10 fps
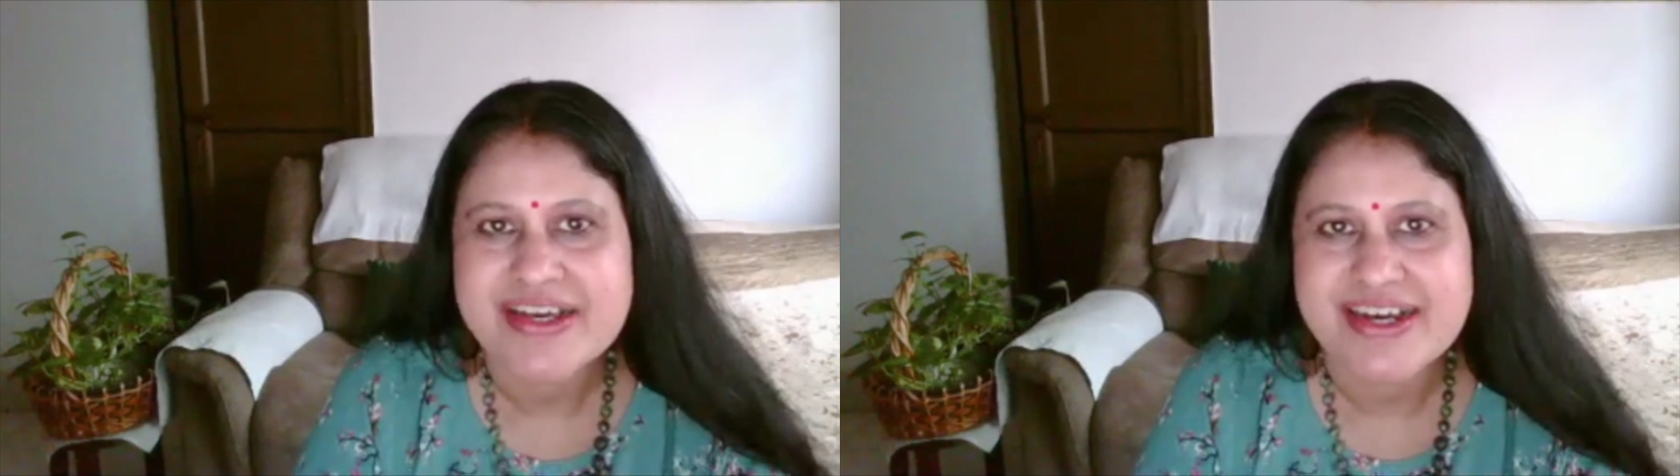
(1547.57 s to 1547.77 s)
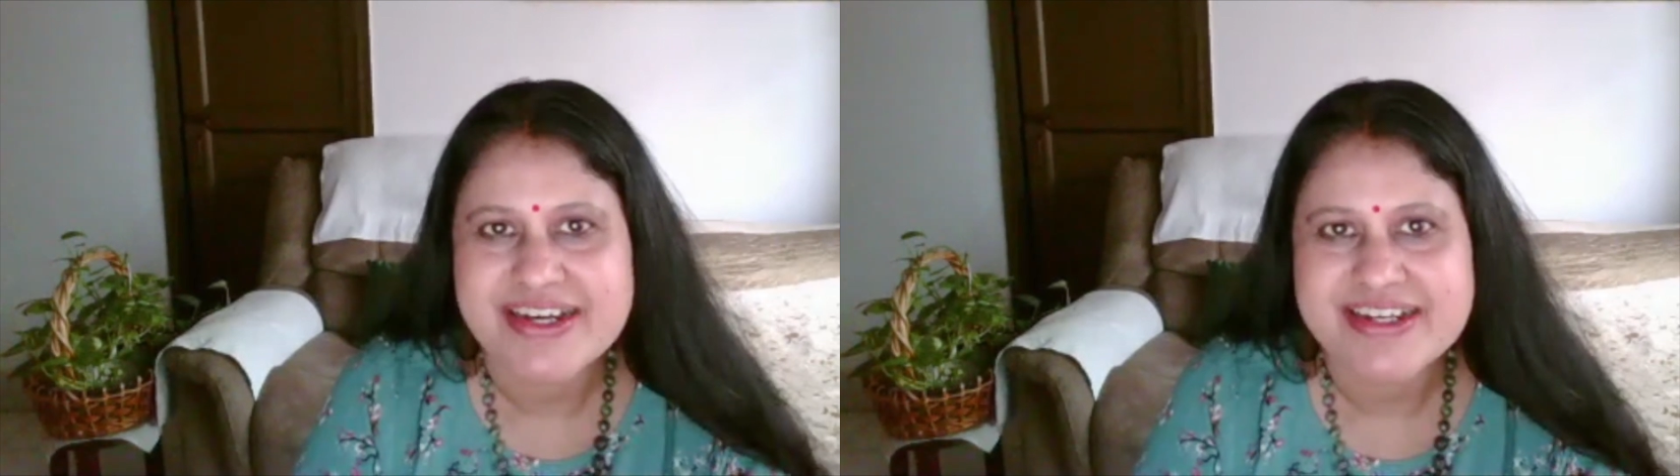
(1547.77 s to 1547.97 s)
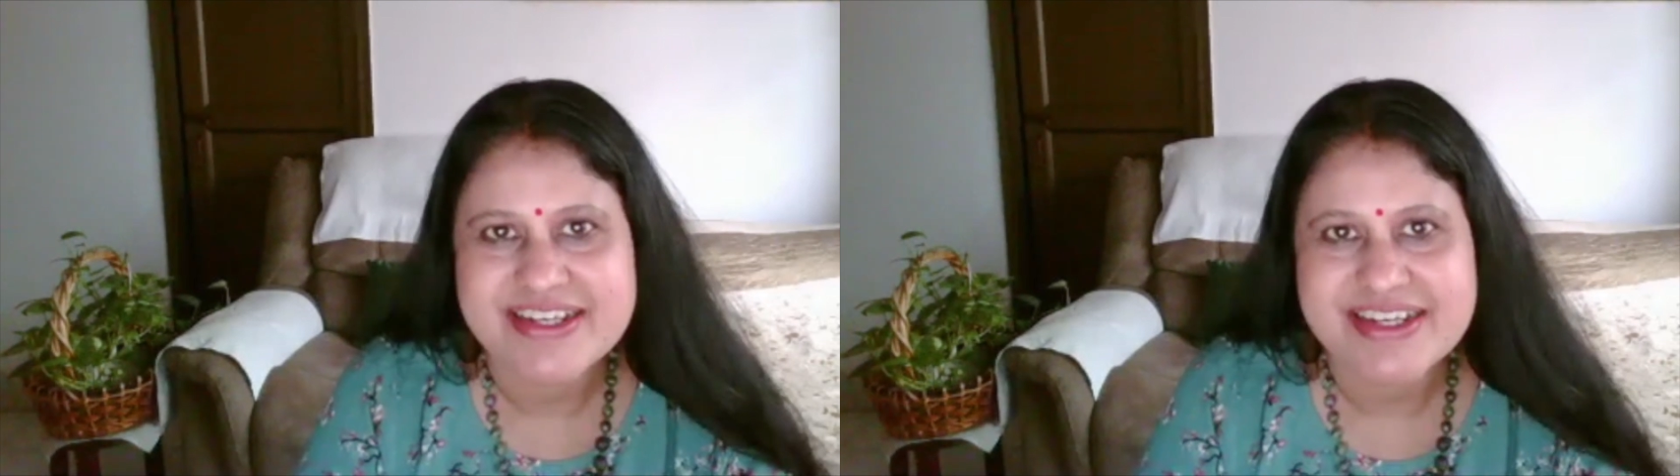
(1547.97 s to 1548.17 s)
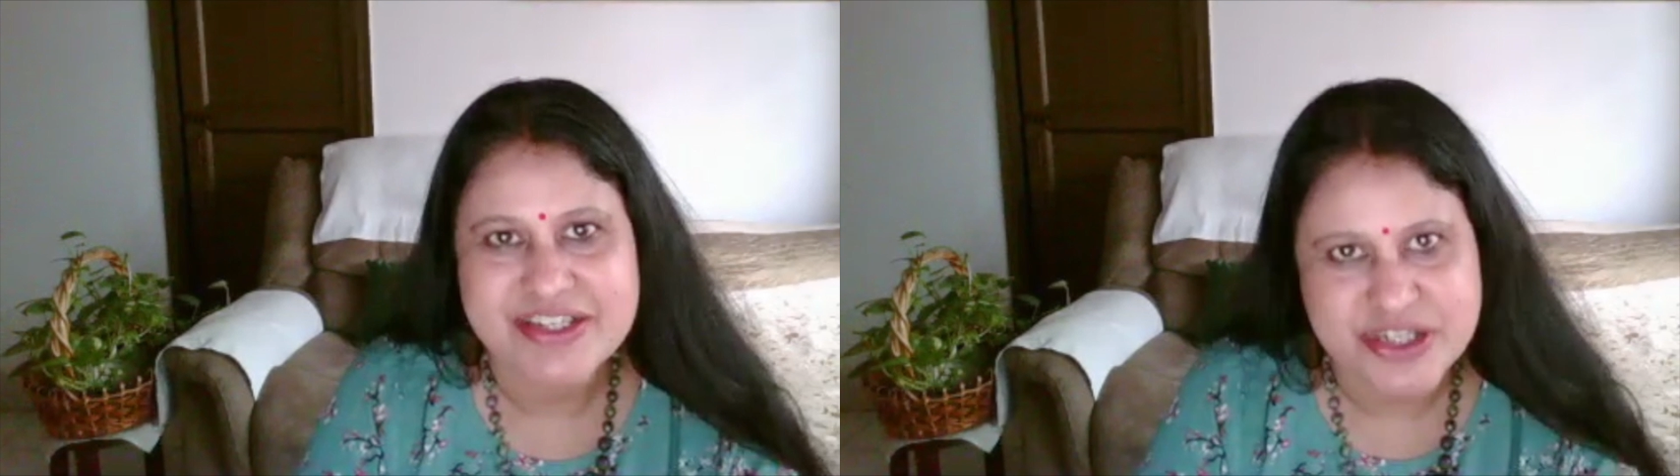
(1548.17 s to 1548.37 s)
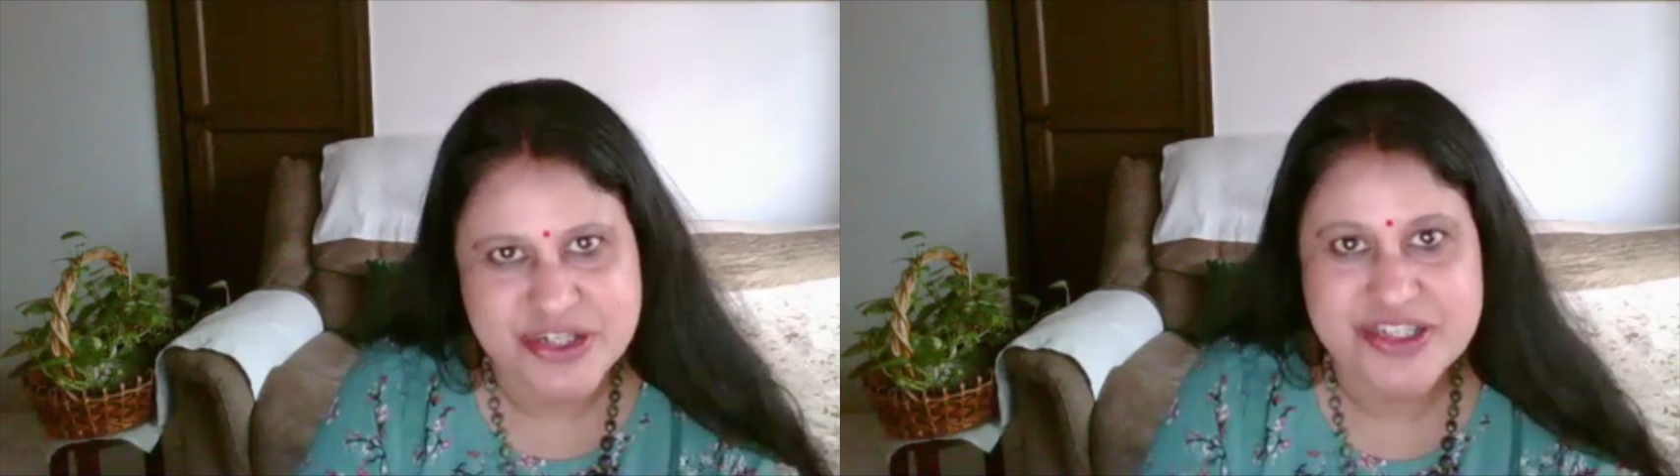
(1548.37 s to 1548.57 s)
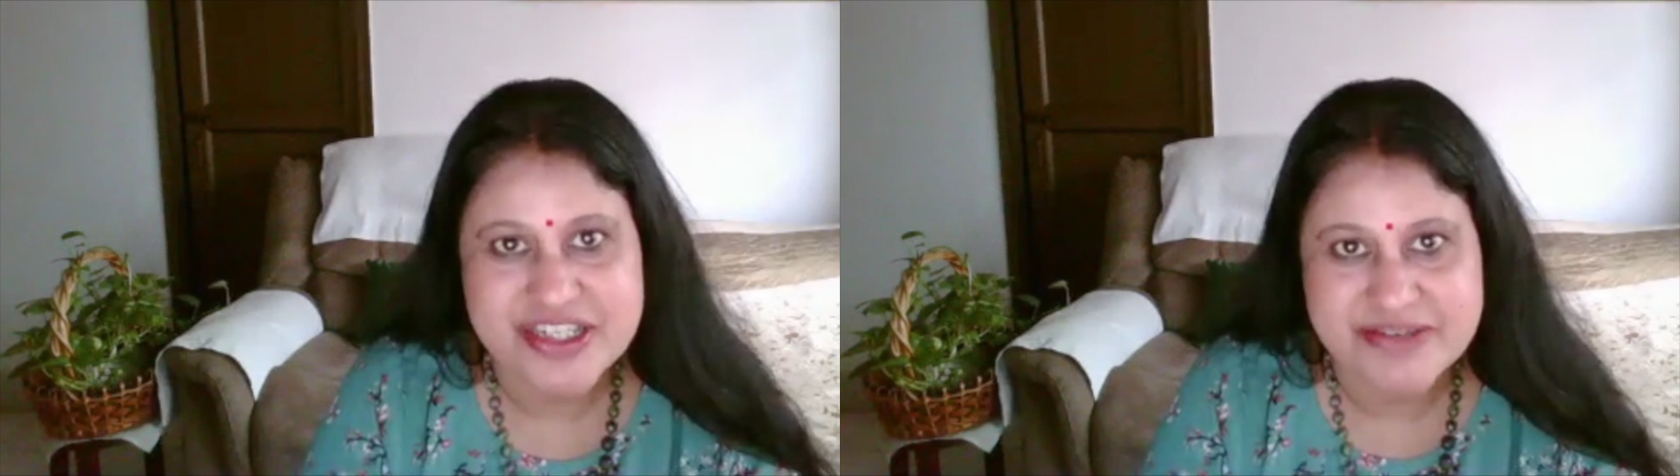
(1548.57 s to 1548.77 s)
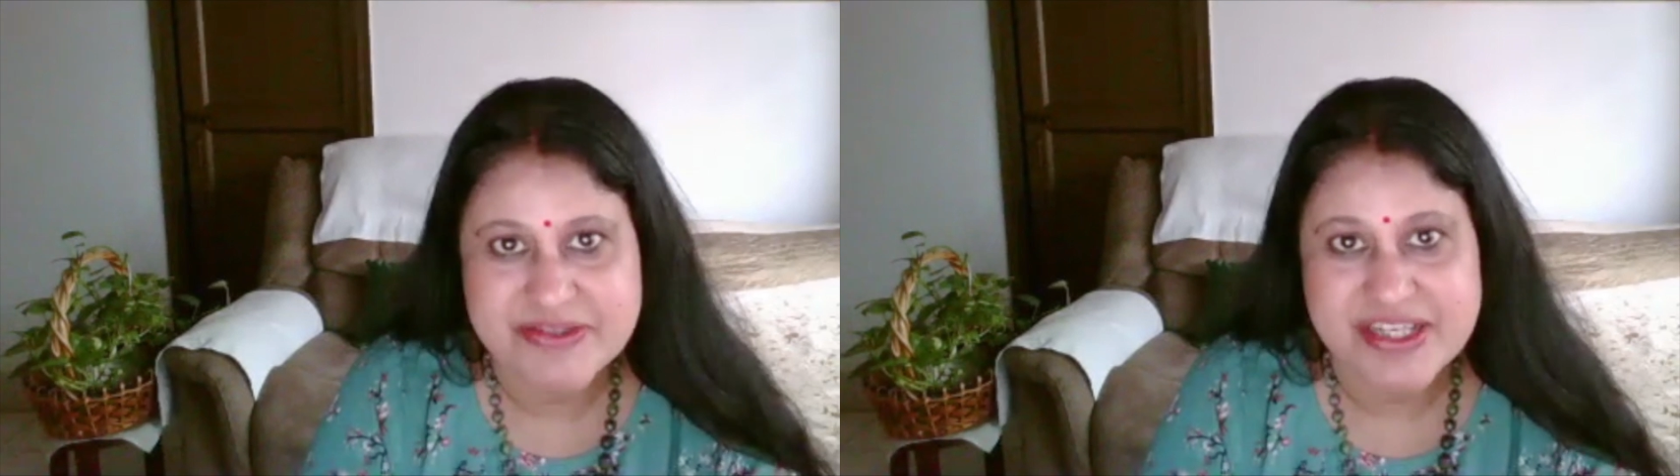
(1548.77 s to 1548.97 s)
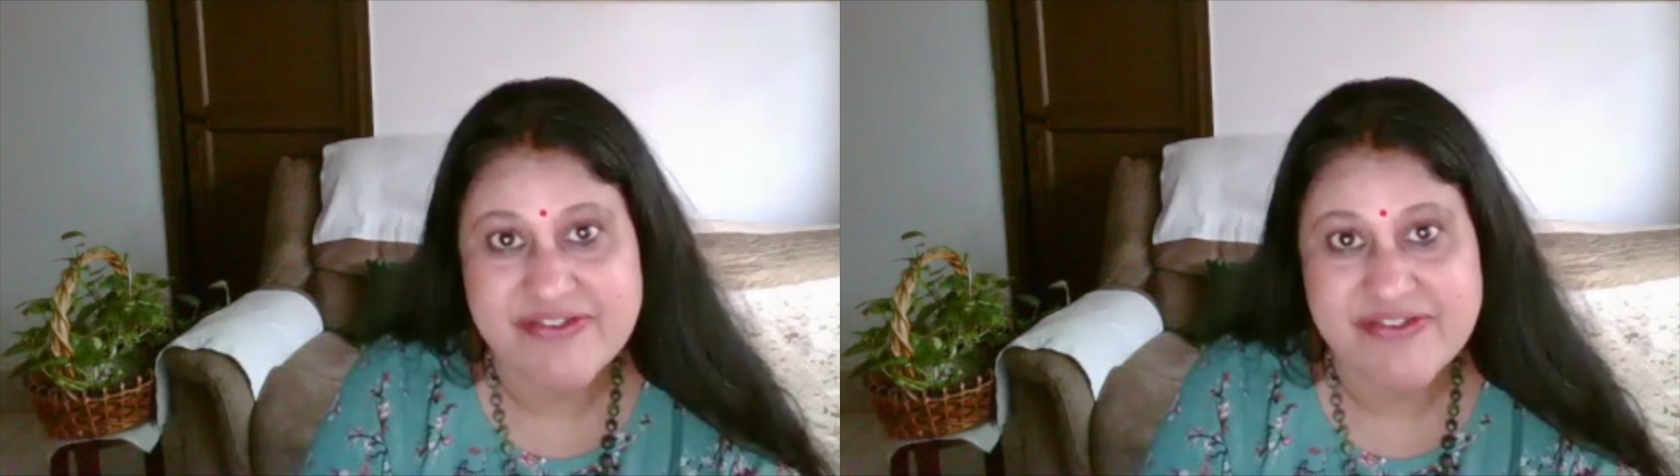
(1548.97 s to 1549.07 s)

and he introduced himself.